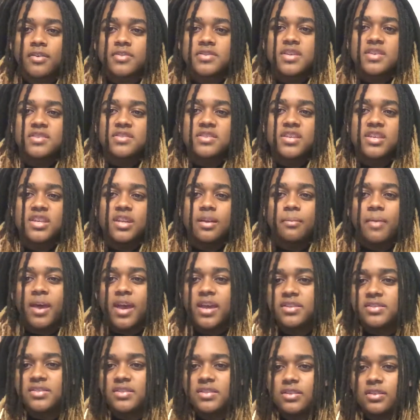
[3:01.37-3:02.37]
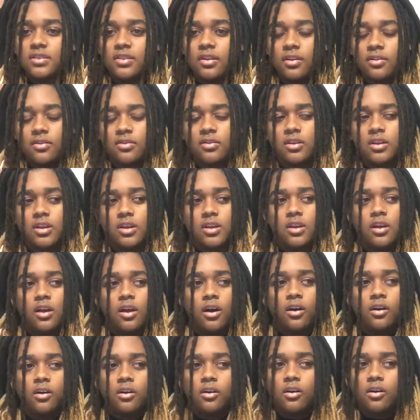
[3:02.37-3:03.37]
at 16. I'm 18 now,
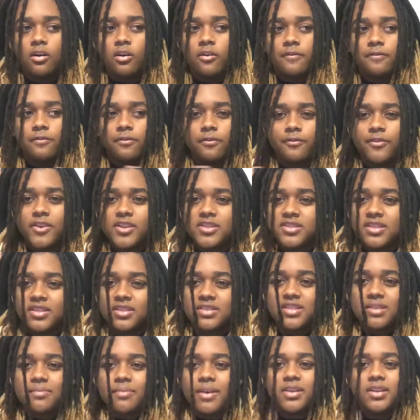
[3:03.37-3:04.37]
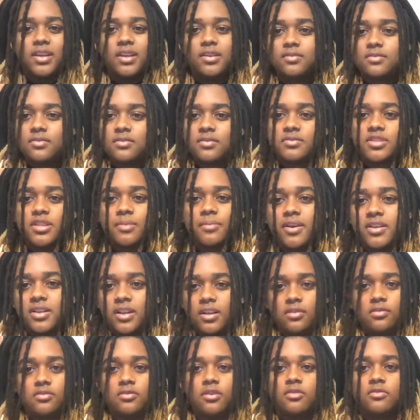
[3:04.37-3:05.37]
or 15, something like
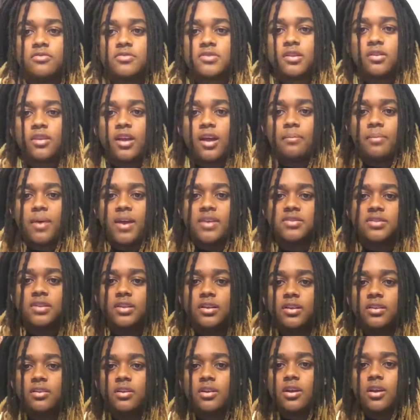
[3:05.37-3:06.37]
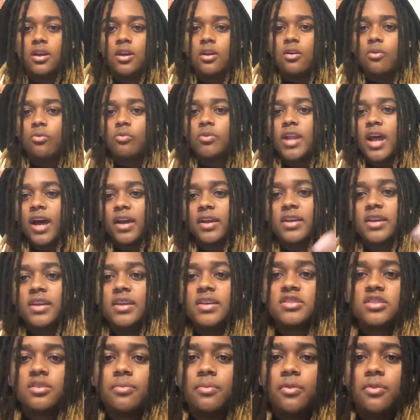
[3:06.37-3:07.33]
that. You know, so like basically we're not kids no